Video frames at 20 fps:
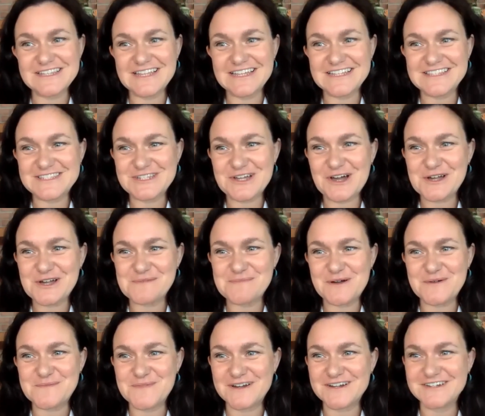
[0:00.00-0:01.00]
let's talk
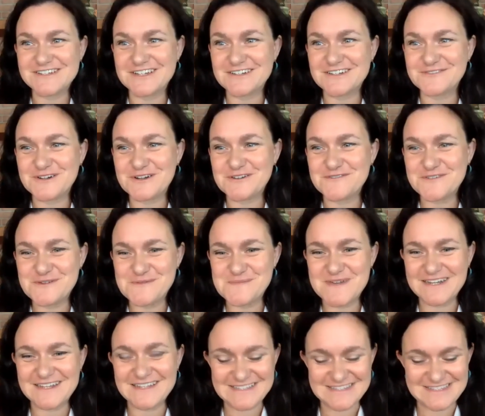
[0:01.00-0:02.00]
about Marcia for a few
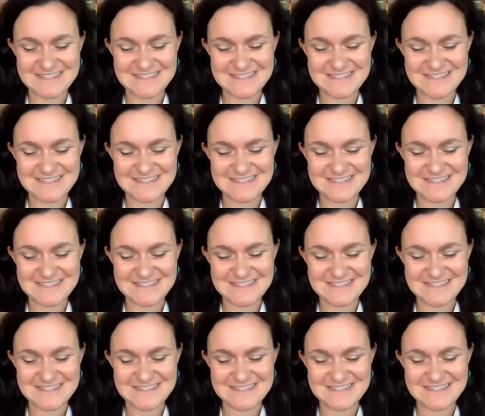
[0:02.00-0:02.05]
minutes.